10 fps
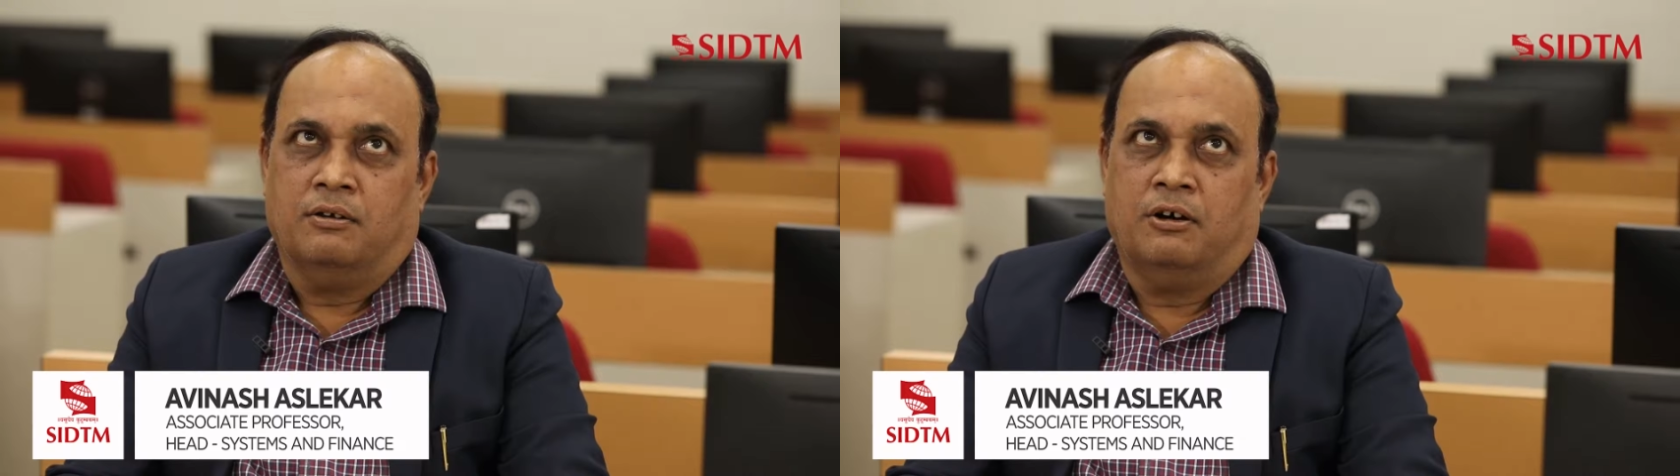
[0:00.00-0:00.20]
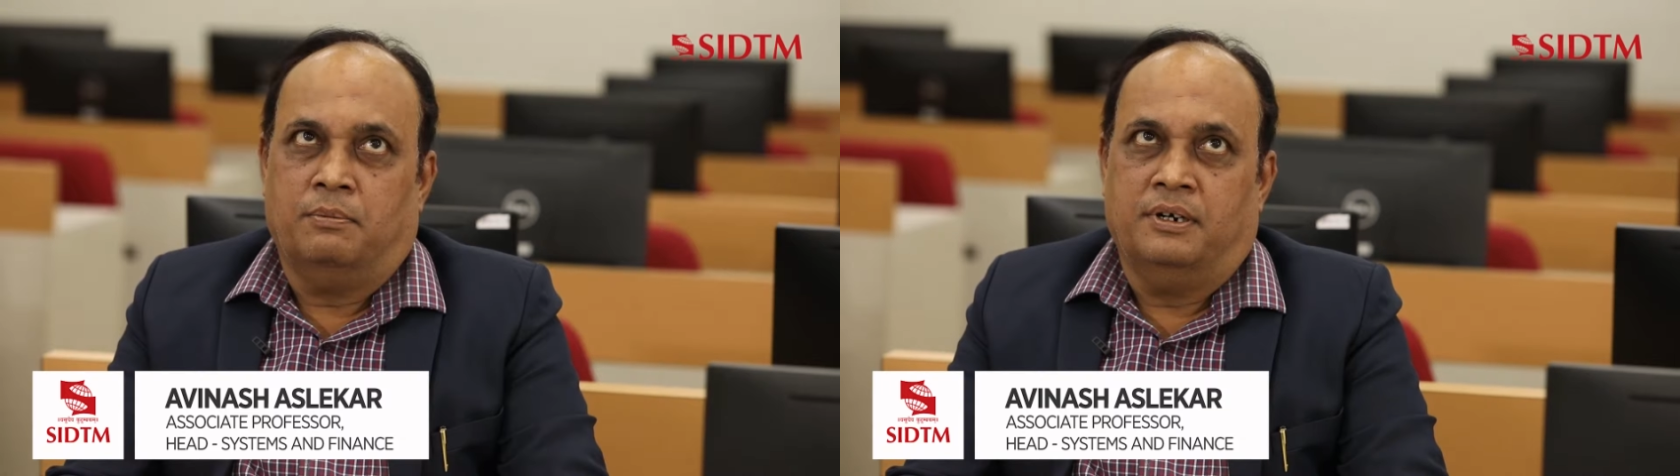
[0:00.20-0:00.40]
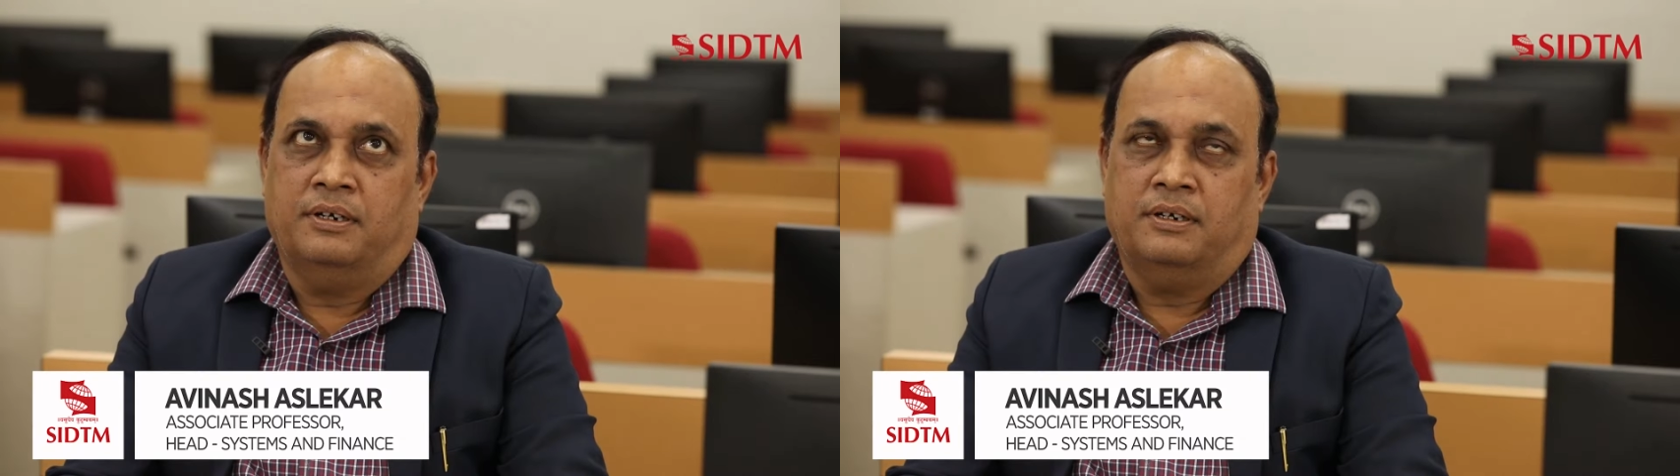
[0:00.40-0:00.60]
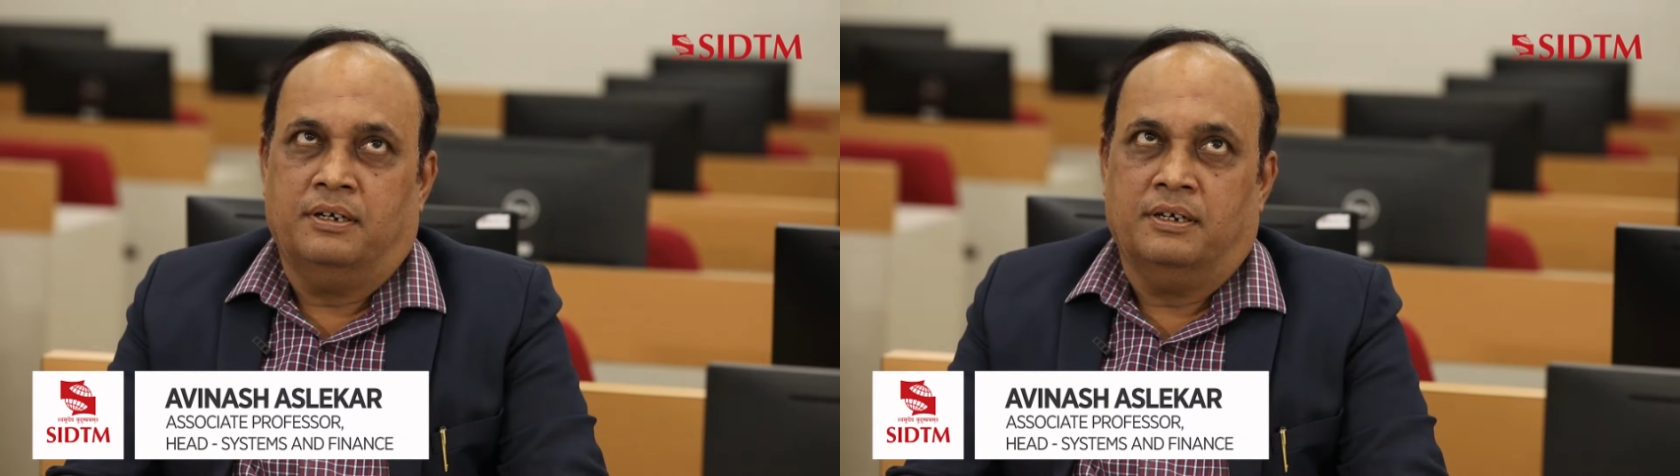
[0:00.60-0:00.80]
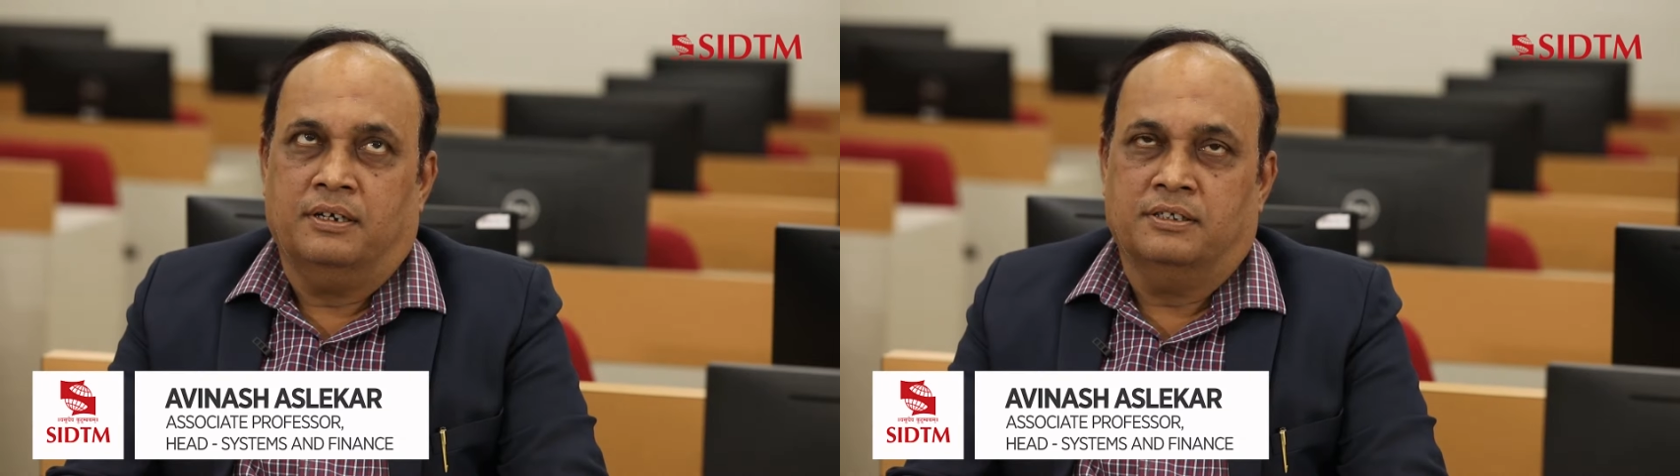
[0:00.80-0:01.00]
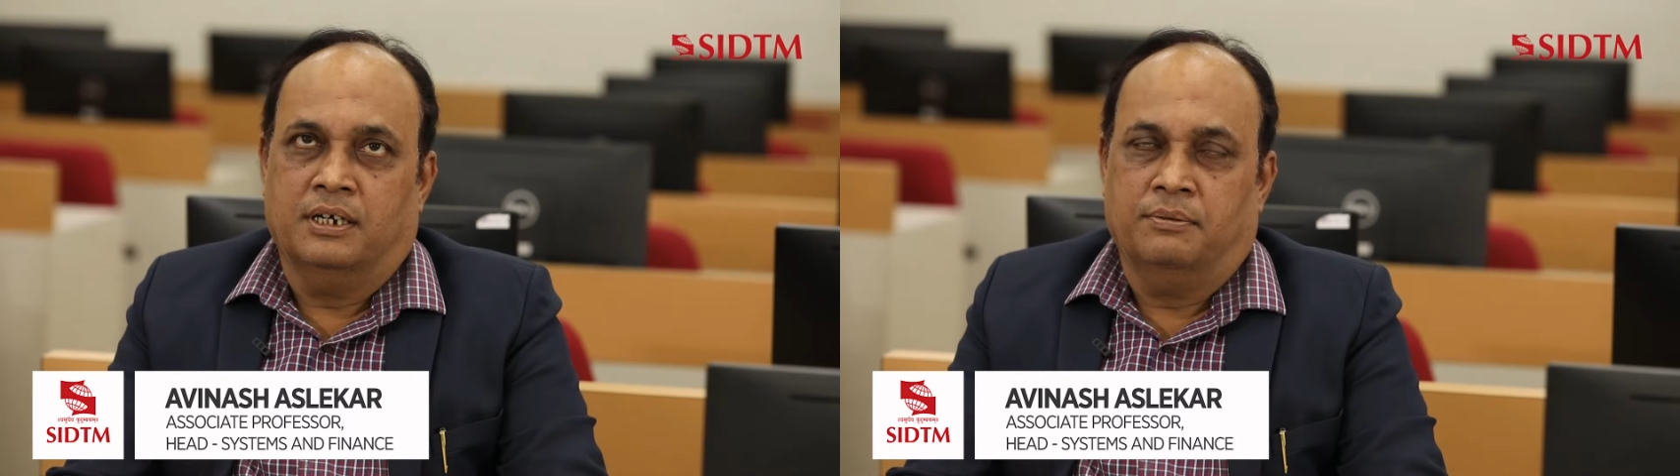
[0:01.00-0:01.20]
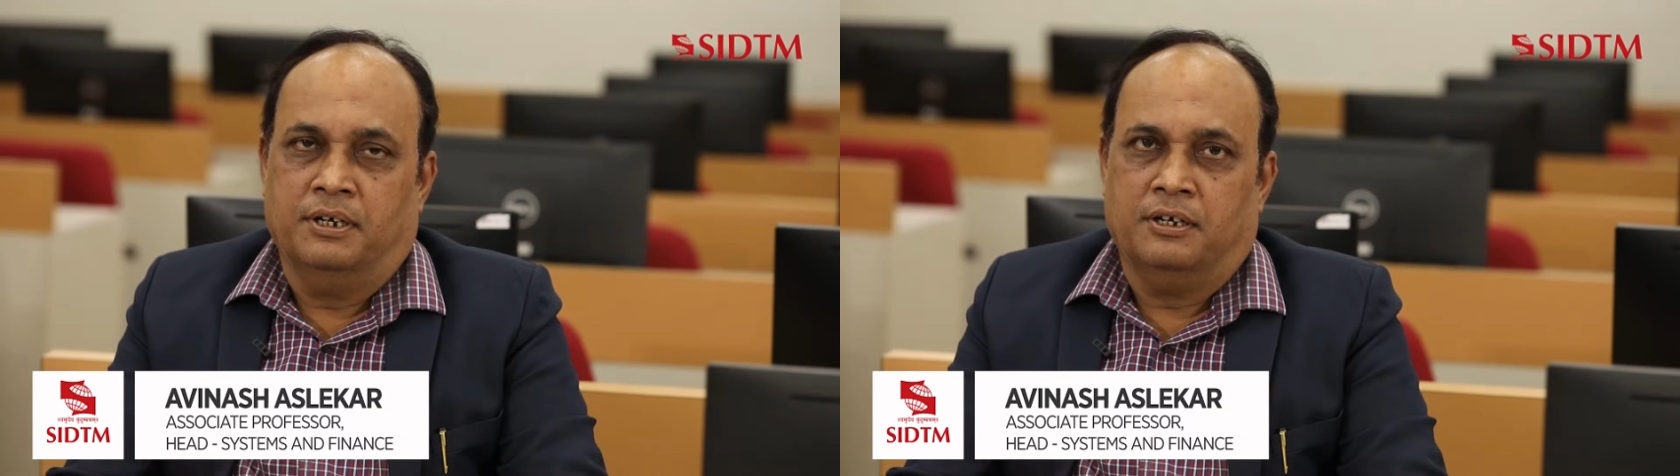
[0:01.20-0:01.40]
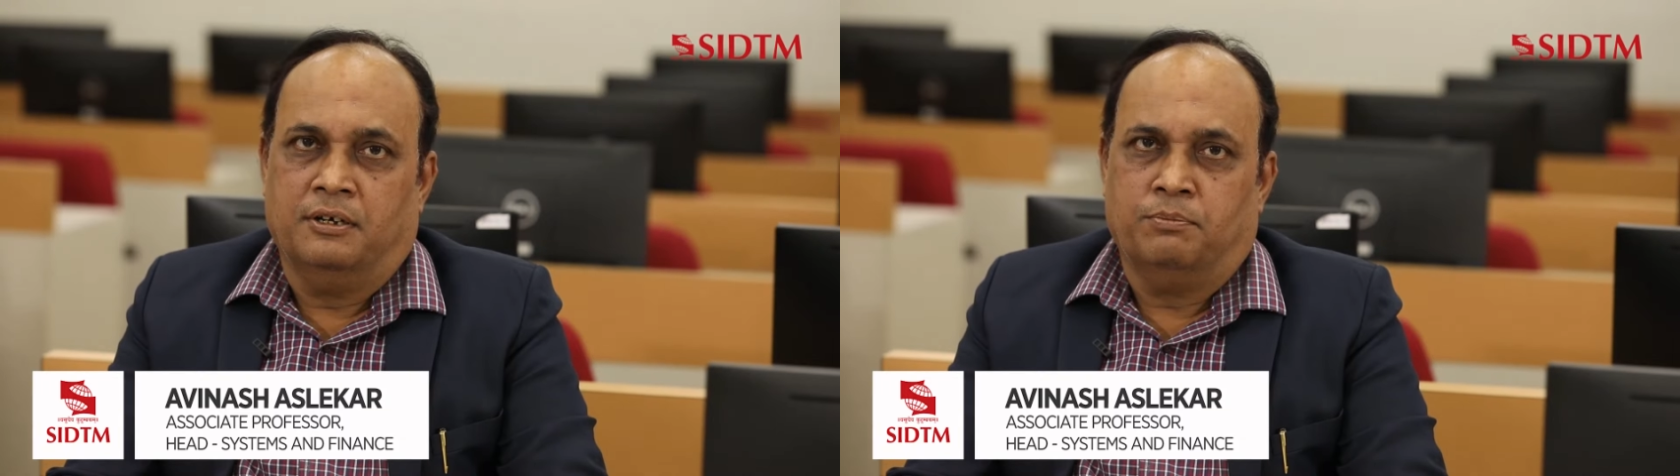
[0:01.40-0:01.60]
Government is
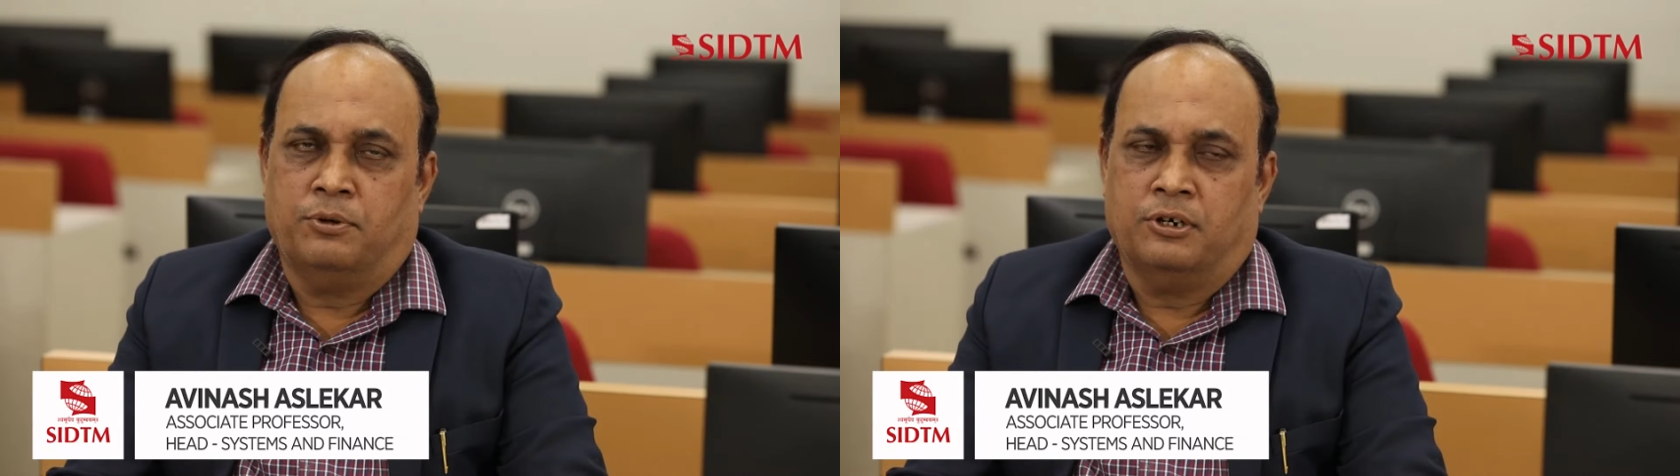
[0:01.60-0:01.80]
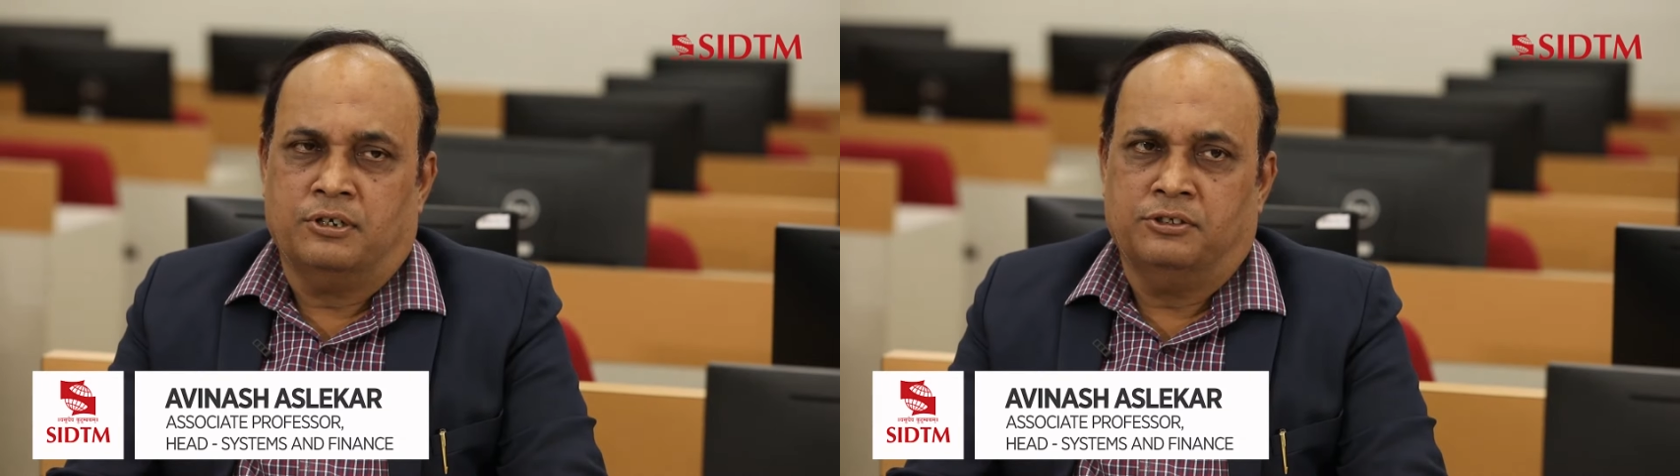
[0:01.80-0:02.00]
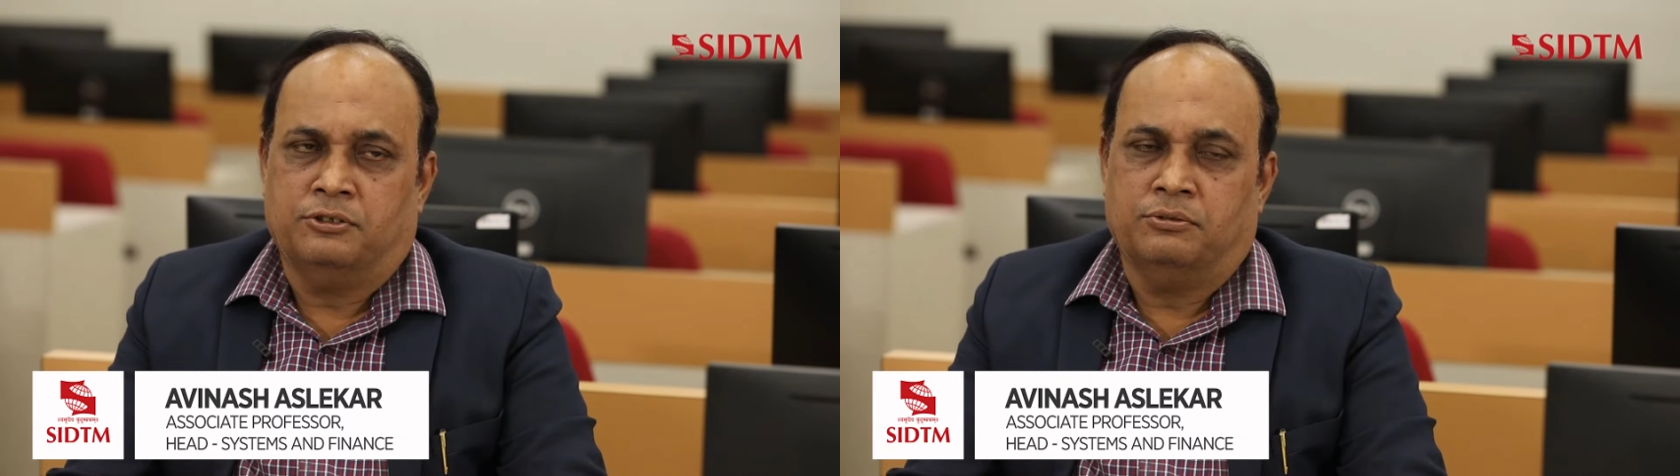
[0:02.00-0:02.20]
giving importance